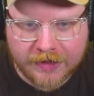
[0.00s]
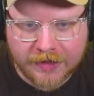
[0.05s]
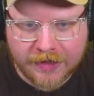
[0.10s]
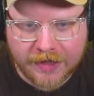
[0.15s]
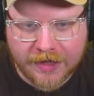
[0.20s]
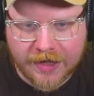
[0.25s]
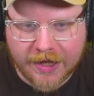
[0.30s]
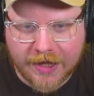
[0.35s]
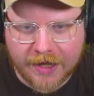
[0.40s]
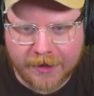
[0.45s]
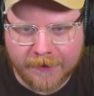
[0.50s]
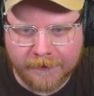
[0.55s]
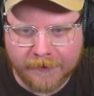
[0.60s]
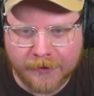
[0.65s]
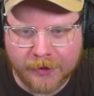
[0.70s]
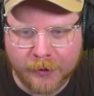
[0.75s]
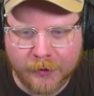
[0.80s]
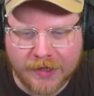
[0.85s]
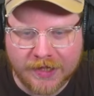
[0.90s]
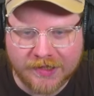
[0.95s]

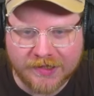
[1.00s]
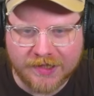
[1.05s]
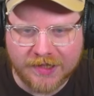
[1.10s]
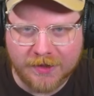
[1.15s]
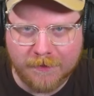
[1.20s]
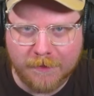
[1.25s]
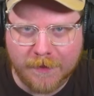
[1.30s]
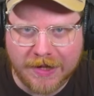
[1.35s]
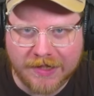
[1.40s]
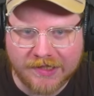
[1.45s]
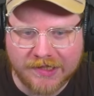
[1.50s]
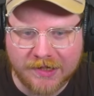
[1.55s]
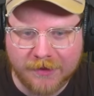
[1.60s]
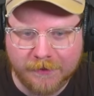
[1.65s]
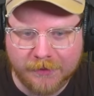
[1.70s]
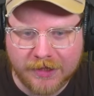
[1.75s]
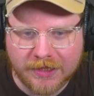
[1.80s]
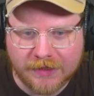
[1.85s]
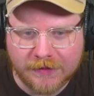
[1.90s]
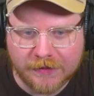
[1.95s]
Or that's going to mess
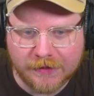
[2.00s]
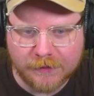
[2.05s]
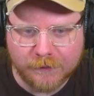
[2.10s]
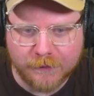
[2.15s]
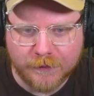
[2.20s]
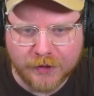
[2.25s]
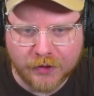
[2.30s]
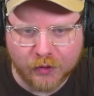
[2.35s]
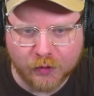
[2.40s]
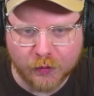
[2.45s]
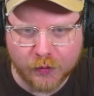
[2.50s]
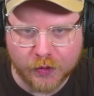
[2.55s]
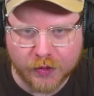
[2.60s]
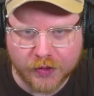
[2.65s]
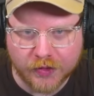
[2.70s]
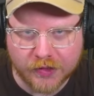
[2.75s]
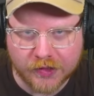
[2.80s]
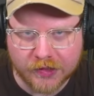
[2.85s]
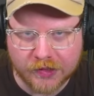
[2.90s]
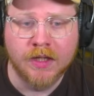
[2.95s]
up the
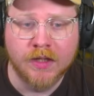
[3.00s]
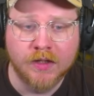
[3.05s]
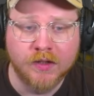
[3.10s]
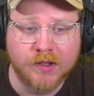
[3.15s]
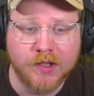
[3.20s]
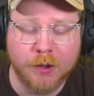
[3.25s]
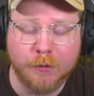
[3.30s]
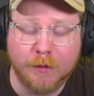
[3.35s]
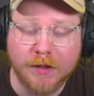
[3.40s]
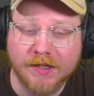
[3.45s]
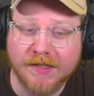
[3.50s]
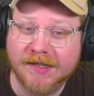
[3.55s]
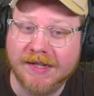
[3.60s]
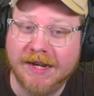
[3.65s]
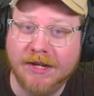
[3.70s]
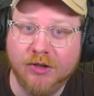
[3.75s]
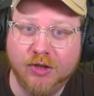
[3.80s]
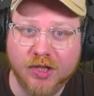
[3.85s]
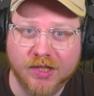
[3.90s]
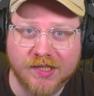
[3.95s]
visuals. So once
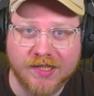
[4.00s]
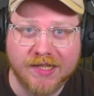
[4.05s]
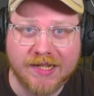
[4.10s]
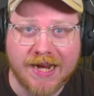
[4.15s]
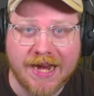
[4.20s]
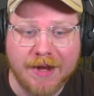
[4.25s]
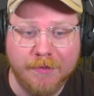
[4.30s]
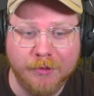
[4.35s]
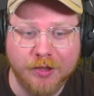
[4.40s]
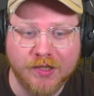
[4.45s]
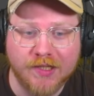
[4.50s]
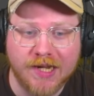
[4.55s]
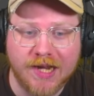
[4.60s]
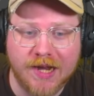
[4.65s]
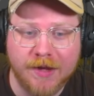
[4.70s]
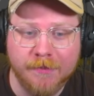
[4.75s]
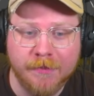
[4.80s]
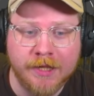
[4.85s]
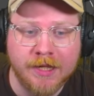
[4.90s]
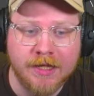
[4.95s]
again, just like hammer
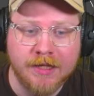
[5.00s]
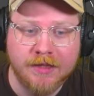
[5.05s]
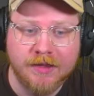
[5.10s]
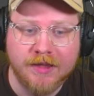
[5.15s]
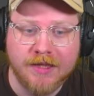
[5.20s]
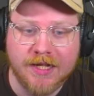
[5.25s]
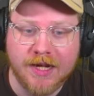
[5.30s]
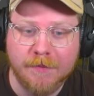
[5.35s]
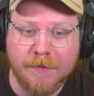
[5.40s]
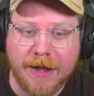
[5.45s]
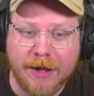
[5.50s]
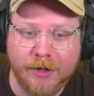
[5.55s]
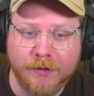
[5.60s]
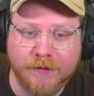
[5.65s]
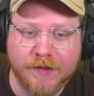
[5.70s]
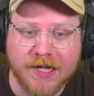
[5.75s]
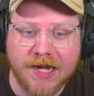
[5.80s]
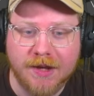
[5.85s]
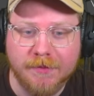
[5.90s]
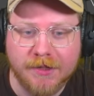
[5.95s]
time, the amount
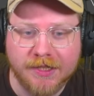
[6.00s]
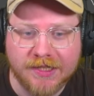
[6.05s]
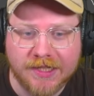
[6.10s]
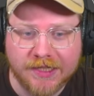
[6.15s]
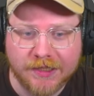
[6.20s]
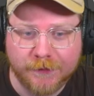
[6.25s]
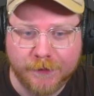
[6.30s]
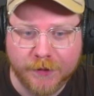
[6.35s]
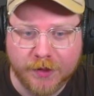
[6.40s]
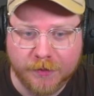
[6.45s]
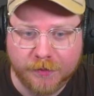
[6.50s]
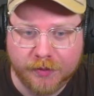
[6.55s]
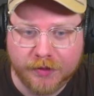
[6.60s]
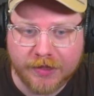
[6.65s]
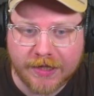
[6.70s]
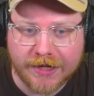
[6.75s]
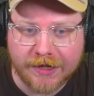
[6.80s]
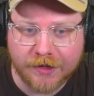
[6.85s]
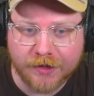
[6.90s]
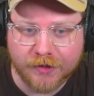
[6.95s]
of time it takes for the
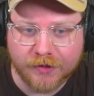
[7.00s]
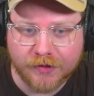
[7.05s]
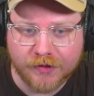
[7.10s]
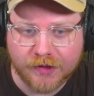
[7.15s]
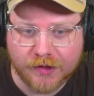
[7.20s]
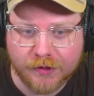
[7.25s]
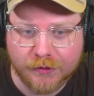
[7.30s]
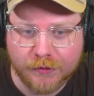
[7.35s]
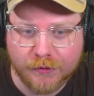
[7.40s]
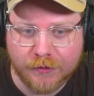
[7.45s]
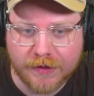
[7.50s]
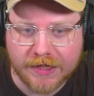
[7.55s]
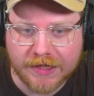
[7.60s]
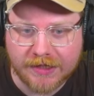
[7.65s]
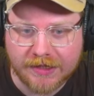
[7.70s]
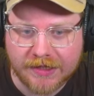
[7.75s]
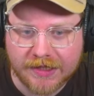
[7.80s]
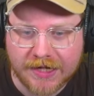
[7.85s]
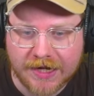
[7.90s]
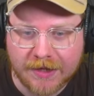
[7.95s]
player to
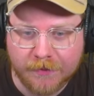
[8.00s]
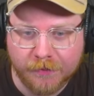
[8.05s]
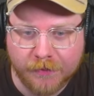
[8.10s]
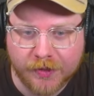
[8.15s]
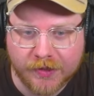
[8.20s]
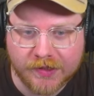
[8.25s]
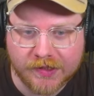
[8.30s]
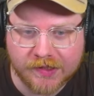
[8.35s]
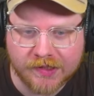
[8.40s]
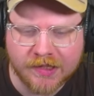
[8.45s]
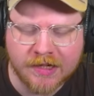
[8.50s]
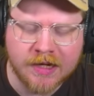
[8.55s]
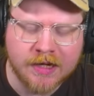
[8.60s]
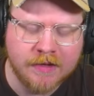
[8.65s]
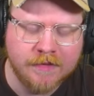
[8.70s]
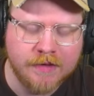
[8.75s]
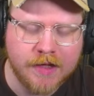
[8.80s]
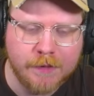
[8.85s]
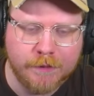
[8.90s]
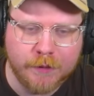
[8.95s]
hit the inputs,
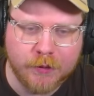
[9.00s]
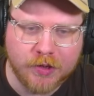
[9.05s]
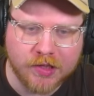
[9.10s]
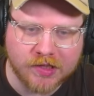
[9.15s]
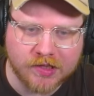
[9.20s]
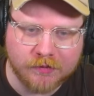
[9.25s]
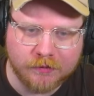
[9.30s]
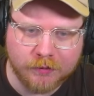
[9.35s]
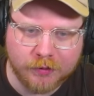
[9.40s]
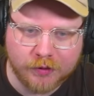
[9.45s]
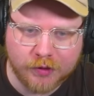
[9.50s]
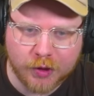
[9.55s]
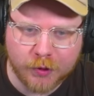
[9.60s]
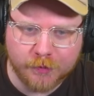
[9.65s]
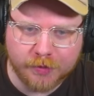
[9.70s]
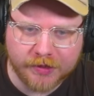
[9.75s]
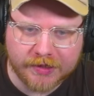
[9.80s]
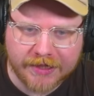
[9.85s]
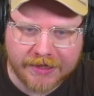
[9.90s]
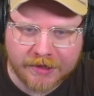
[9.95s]
if you just
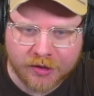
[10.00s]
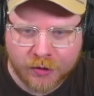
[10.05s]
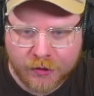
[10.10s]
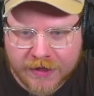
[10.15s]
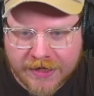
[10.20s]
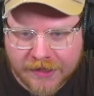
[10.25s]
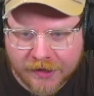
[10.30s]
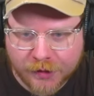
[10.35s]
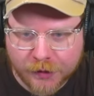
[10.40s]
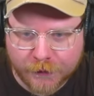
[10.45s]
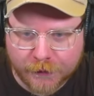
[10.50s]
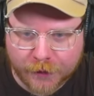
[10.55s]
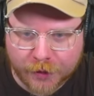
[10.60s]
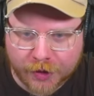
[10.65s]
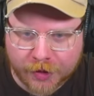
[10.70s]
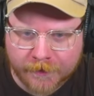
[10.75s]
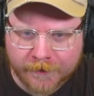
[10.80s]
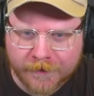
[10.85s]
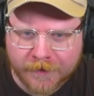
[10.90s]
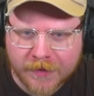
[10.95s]
duplicate your
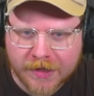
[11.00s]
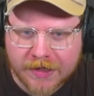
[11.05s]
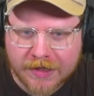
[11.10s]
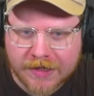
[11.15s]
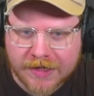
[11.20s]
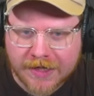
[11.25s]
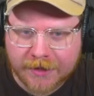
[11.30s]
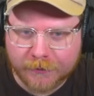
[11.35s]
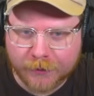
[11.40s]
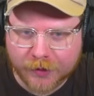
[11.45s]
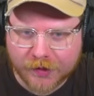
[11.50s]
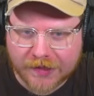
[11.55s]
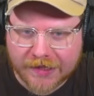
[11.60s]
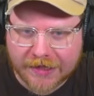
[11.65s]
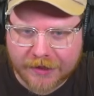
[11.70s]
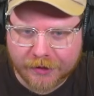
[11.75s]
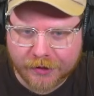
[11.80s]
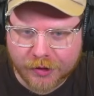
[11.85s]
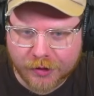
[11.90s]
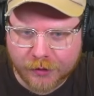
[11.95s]
interval, it will
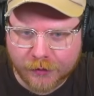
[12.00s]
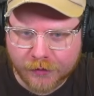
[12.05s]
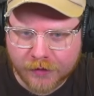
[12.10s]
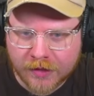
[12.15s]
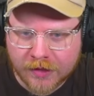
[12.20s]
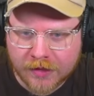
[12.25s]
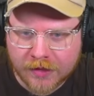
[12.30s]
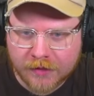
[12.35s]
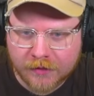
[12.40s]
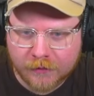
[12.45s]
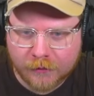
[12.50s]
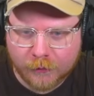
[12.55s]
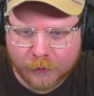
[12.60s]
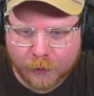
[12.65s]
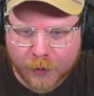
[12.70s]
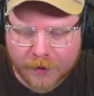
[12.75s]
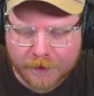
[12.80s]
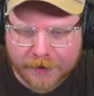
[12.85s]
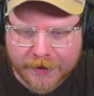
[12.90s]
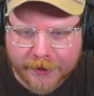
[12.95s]
tell you
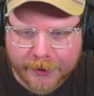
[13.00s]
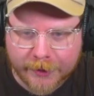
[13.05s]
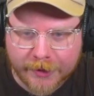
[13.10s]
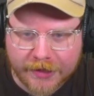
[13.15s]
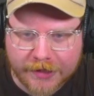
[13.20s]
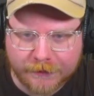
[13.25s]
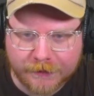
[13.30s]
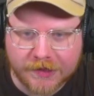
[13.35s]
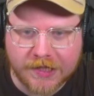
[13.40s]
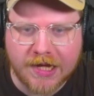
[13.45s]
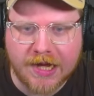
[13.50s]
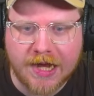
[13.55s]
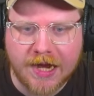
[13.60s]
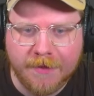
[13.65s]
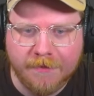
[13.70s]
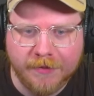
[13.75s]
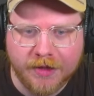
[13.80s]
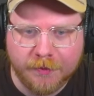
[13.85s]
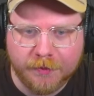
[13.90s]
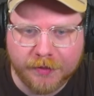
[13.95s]
what period of
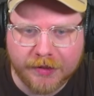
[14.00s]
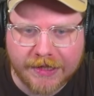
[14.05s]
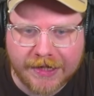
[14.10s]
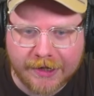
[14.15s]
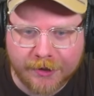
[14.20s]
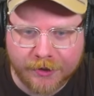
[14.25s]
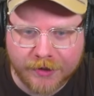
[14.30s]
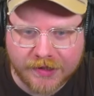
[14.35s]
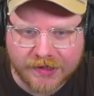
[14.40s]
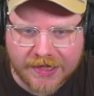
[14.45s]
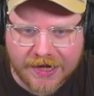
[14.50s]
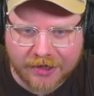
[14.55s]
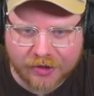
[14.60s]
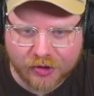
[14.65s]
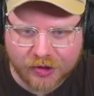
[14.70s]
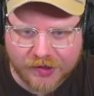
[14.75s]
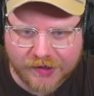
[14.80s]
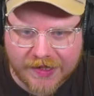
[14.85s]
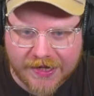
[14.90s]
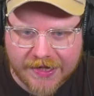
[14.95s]
time the player is
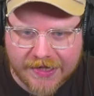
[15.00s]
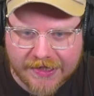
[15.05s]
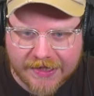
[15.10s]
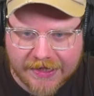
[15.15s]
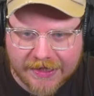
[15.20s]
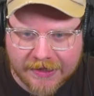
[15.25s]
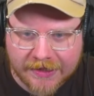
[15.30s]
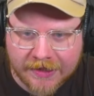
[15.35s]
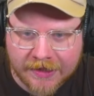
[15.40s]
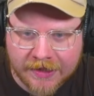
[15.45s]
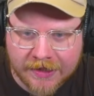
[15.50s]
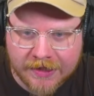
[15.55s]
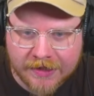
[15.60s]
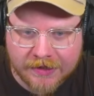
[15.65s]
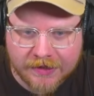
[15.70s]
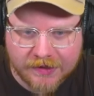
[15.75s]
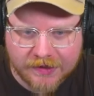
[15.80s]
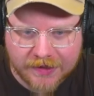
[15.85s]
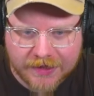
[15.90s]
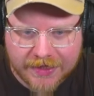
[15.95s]
actually taking
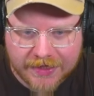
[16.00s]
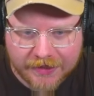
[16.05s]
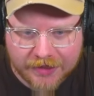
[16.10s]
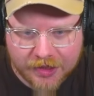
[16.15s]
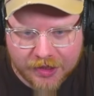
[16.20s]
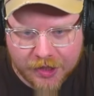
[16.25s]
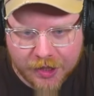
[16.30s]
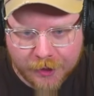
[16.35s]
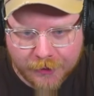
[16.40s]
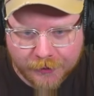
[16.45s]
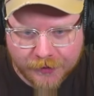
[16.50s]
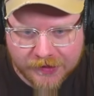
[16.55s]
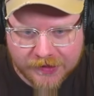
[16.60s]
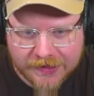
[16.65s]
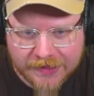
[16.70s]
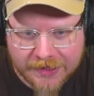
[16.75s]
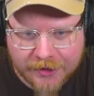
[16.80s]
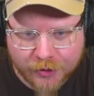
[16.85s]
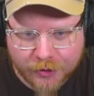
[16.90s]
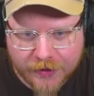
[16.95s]
to hit the notes
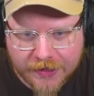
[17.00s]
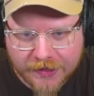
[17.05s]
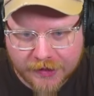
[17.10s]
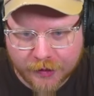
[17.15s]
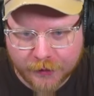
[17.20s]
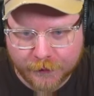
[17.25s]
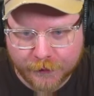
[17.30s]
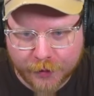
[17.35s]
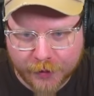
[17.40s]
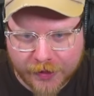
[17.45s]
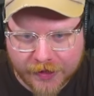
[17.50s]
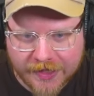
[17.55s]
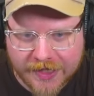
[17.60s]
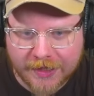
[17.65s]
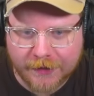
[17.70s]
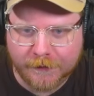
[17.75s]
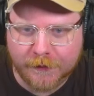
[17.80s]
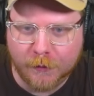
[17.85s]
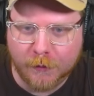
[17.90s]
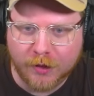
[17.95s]
in your interval. And
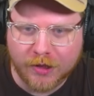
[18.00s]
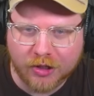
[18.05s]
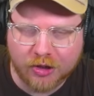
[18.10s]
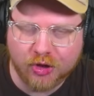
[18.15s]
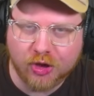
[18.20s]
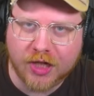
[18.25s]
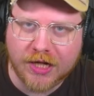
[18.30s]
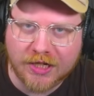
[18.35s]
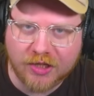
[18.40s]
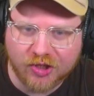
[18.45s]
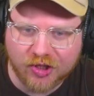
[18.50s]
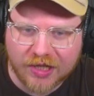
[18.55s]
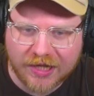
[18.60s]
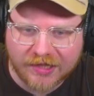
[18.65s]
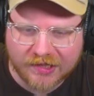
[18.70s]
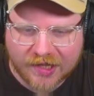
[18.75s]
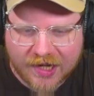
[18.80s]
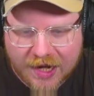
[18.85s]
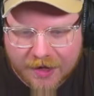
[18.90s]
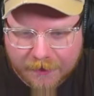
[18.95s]
then if you want to change
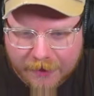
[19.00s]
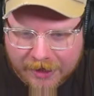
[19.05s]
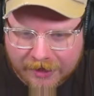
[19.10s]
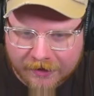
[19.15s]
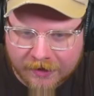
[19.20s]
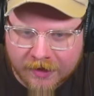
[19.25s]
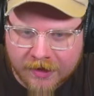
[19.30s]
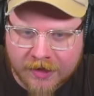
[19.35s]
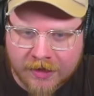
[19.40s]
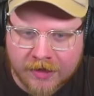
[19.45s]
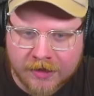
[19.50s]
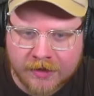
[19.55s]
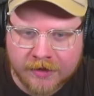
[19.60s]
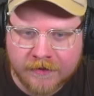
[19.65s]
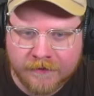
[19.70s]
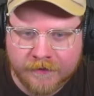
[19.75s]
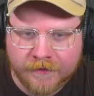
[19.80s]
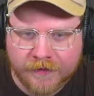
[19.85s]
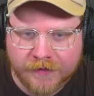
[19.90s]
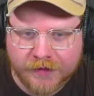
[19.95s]
that timing,
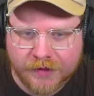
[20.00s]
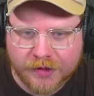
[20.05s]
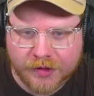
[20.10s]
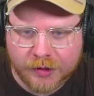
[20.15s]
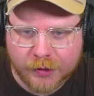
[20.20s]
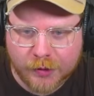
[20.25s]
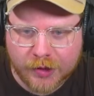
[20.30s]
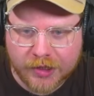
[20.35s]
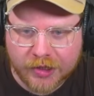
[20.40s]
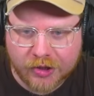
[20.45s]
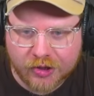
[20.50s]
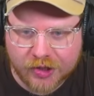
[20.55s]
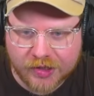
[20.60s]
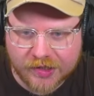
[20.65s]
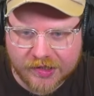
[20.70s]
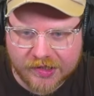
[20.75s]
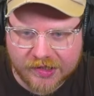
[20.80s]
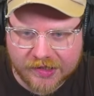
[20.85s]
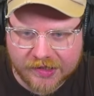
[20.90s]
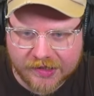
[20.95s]
you can
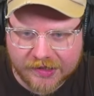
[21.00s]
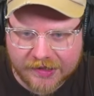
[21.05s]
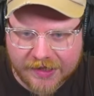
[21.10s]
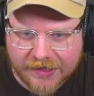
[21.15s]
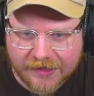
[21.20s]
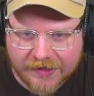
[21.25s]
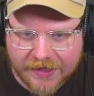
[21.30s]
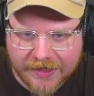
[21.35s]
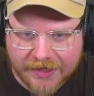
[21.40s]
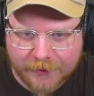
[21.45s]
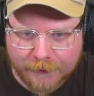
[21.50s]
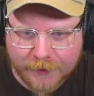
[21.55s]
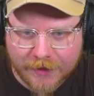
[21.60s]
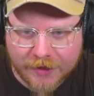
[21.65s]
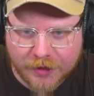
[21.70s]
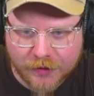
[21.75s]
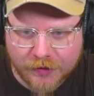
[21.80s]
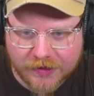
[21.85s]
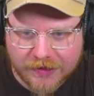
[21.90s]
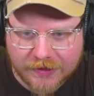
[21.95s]
adjust this length any way
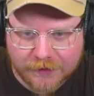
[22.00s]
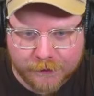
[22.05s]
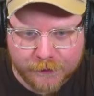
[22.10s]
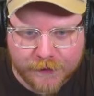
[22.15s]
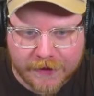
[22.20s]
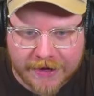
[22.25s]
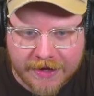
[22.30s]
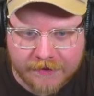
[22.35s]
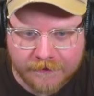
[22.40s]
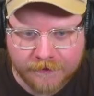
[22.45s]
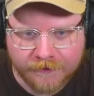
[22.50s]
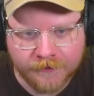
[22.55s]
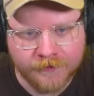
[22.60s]
you see fit.